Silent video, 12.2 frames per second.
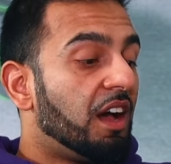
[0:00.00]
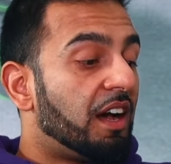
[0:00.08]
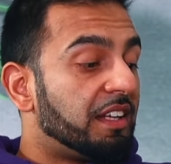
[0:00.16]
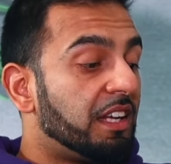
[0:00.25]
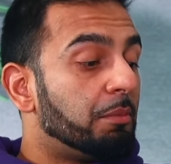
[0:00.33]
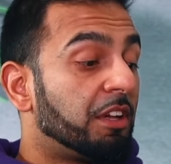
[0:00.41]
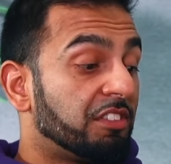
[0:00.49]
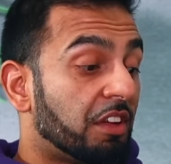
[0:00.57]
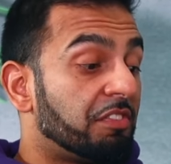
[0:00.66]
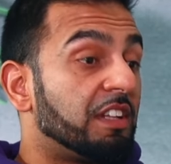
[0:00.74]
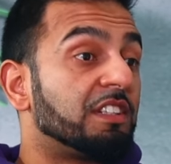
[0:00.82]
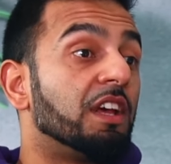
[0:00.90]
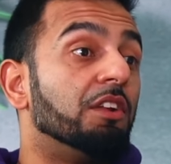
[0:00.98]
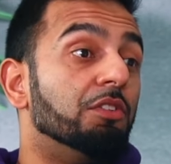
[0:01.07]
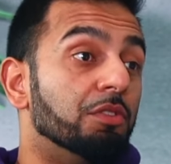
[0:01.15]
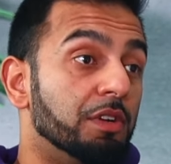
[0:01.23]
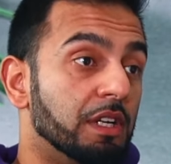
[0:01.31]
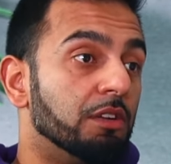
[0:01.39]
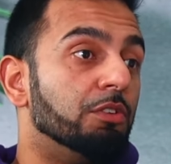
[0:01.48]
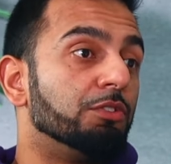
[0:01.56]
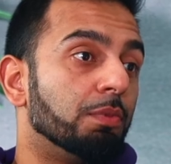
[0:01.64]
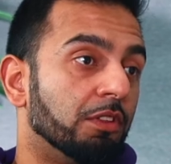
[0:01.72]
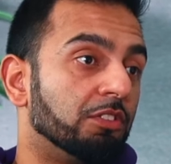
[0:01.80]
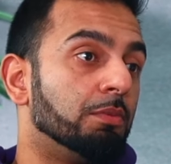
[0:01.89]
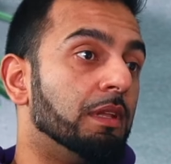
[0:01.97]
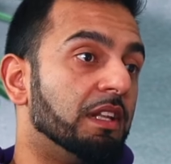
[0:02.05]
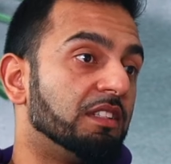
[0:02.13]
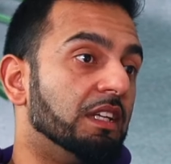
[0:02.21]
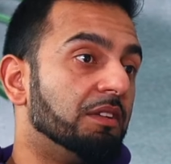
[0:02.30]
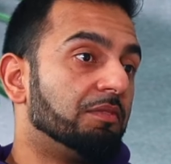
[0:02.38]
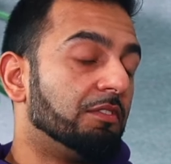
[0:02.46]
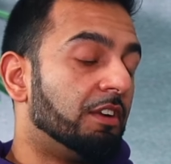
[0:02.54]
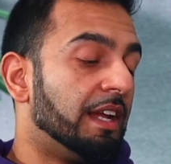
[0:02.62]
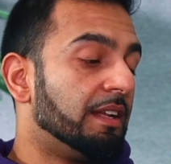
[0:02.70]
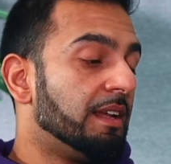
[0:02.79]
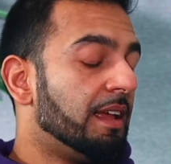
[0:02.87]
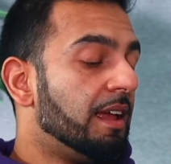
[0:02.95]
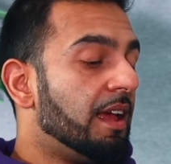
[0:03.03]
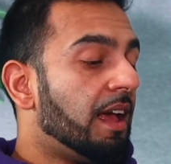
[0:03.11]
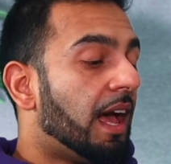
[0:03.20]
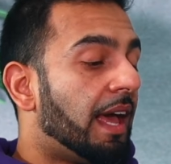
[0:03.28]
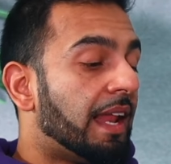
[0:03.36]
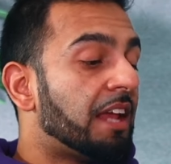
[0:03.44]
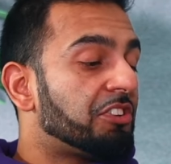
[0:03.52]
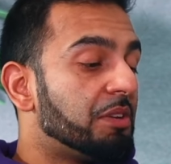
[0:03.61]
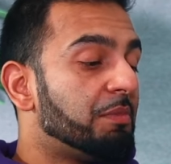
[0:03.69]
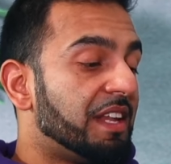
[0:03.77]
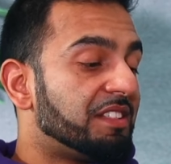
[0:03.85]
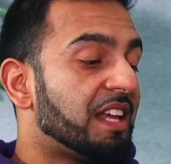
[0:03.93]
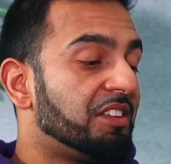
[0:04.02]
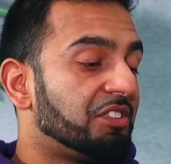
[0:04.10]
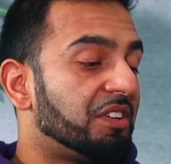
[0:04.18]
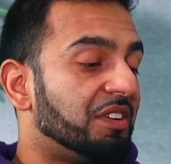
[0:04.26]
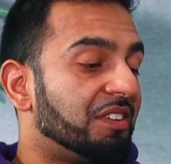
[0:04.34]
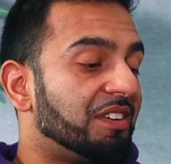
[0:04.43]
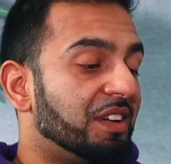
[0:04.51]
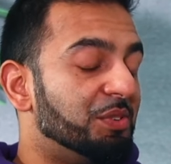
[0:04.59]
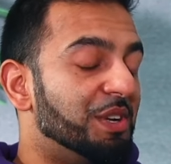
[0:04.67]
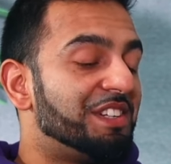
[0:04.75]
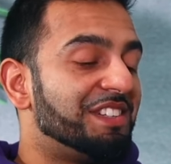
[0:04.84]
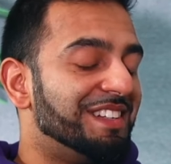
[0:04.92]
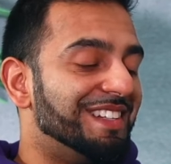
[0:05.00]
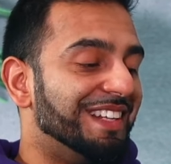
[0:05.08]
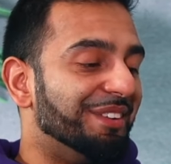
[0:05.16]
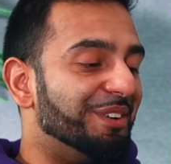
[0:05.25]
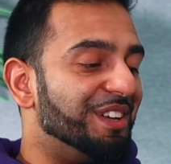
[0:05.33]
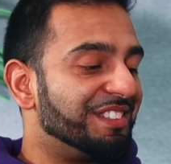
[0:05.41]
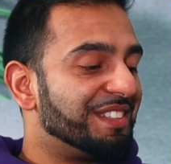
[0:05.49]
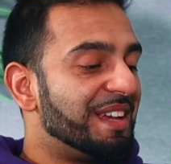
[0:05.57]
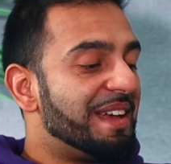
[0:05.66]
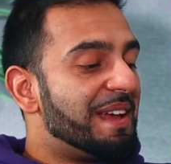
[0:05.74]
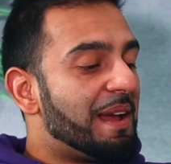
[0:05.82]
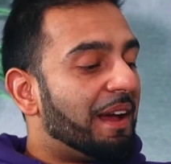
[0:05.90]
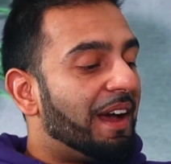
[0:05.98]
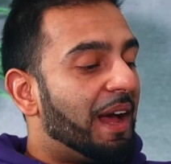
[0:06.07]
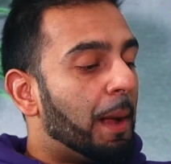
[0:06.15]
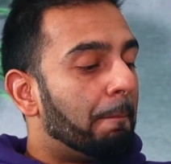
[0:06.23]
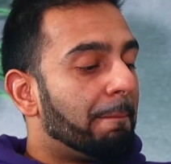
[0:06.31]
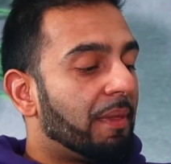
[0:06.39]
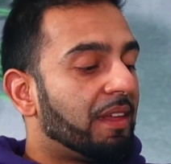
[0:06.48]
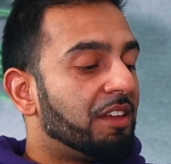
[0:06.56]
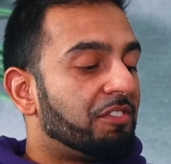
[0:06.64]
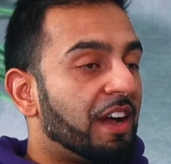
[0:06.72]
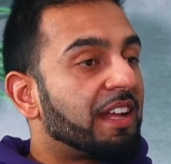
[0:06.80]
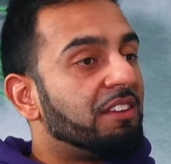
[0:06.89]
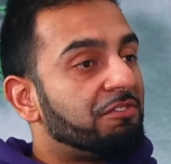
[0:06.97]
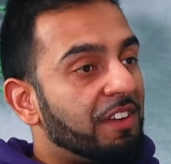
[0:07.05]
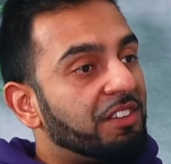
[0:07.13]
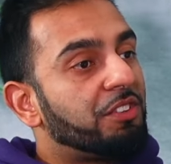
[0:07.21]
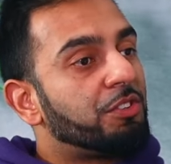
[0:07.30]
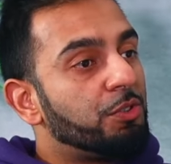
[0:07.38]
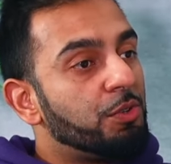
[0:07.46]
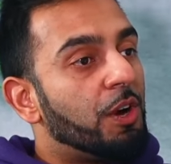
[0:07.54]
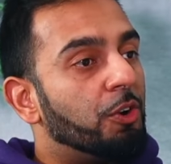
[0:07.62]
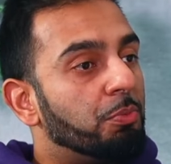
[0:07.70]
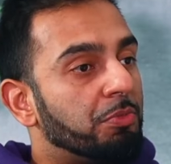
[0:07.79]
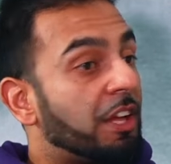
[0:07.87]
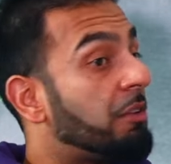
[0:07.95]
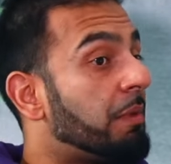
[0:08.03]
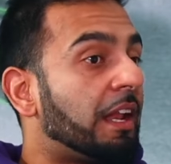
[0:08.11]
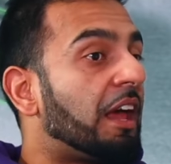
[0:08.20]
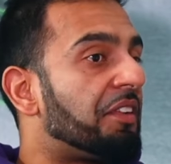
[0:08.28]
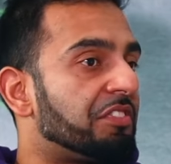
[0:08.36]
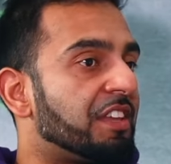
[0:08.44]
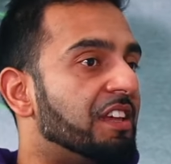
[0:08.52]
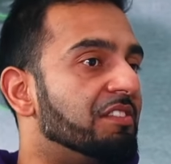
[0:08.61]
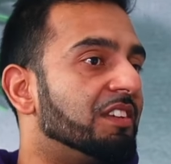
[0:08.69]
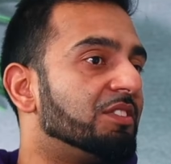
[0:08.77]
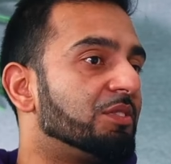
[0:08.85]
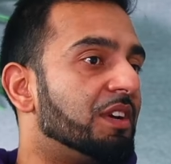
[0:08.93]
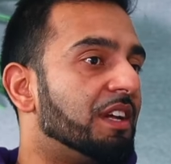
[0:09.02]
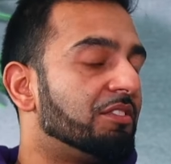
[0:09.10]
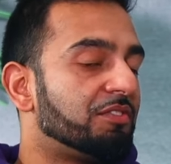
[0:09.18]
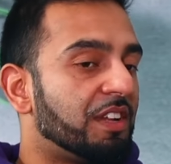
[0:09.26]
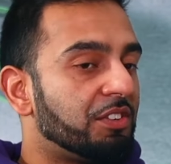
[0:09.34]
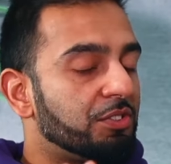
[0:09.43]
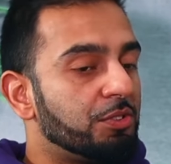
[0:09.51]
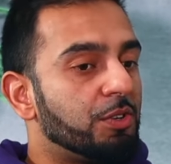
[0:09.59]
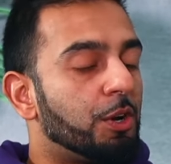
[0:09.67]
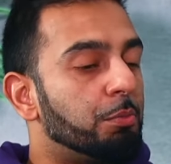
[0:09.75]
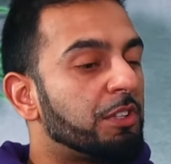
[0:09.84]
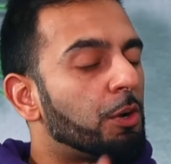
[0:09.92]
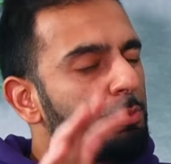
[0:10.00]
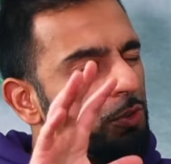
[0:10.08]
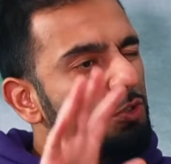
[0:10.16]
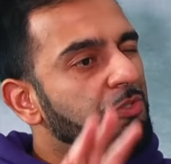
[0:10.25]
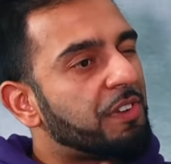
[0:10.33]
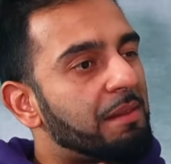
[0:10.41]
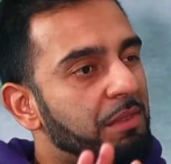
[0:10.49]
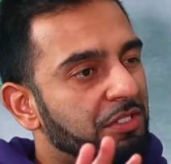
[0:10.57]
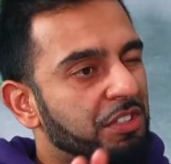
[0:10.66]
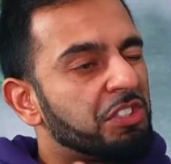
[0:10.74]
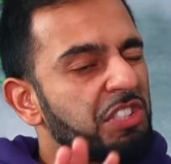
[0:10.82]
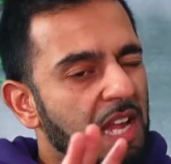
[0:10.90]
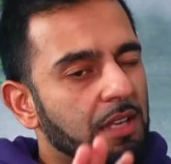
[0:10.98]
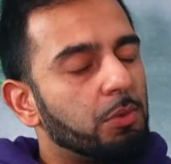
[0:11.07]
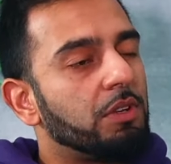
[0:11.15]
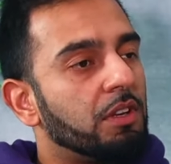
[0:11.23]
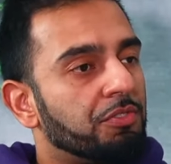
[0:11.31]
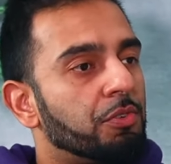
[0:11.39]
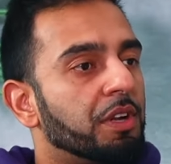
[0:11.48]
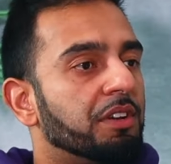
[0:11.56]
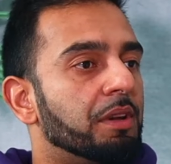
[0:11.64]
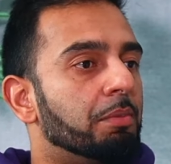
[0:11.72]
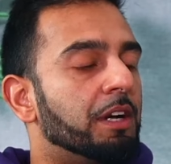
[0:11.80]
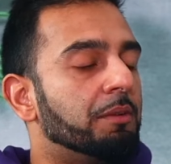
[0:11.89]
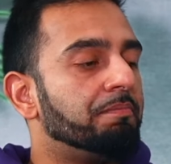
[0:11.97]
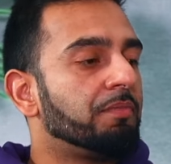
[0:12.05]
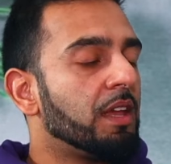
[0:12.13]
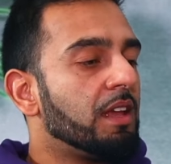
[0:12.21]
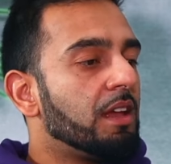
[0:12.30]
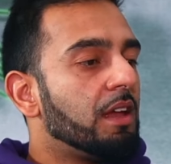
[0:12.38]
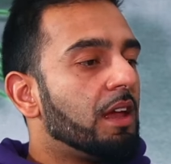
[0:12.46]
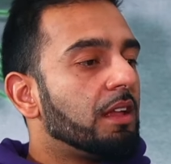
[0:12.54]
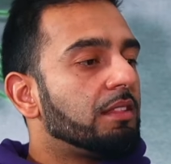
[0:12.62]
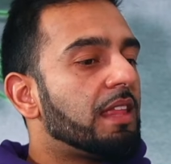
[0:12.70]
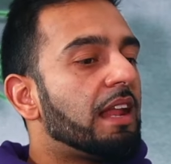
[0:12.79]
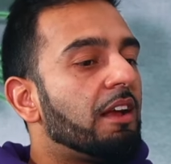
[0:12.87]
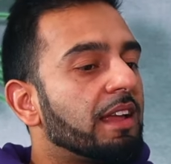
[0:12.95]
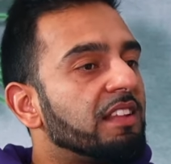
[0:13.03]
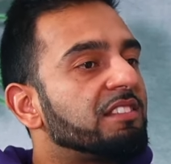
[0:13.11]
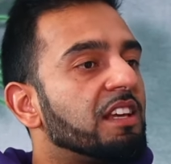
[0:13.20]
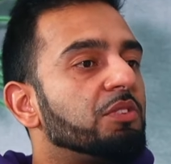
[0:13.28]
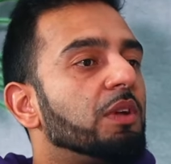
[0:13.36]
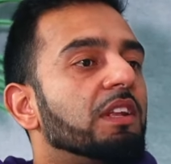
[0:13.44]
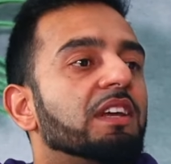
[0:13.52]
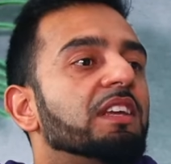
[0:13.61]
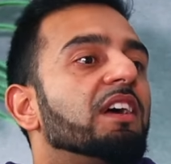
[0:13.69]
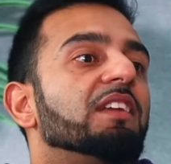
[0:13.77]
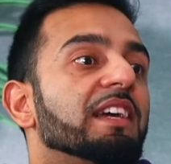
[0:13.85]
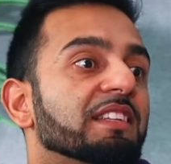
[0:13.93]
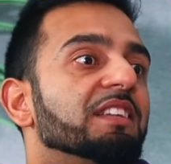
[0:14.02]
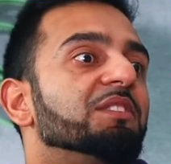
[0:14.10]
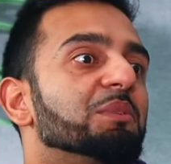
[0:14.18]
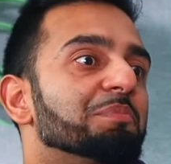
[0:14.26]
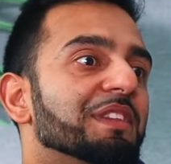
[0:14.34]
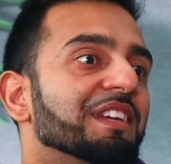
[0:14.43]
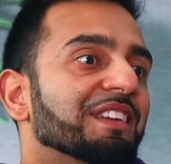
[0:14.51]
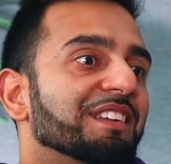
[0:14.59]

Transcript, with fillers: I did it because I felt I had a real responsibility, right? And actually, my intention originally was um, if I can fund two homes out of my life savings, right? Fund two homes, help two families to genuinely avoid riba. Yes. Then I can say to Allah, Ya Allah, I did something.